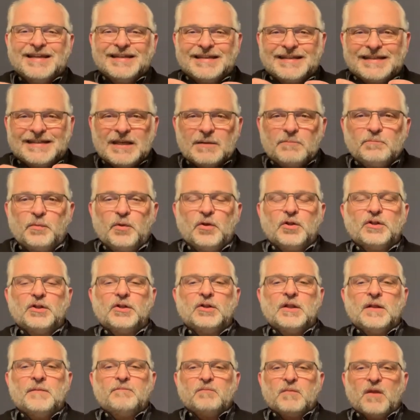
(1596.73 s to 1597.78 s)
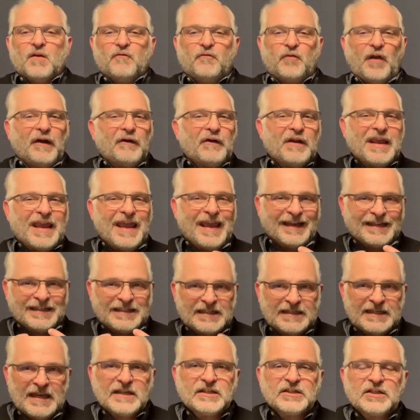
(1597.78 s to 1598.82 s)
simple, very
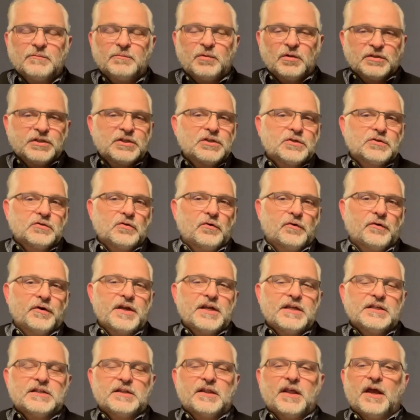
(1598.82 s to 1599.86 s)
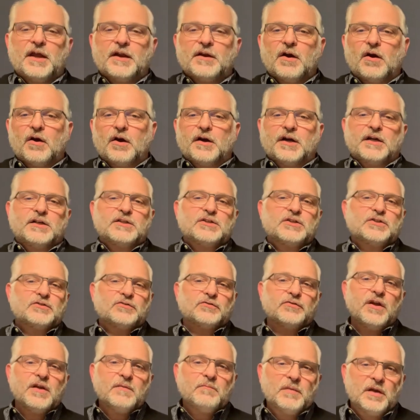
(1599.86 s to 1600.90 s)
accessible stories that are
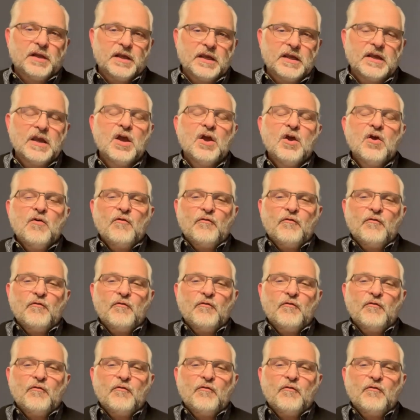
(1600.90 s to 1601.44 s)
extremely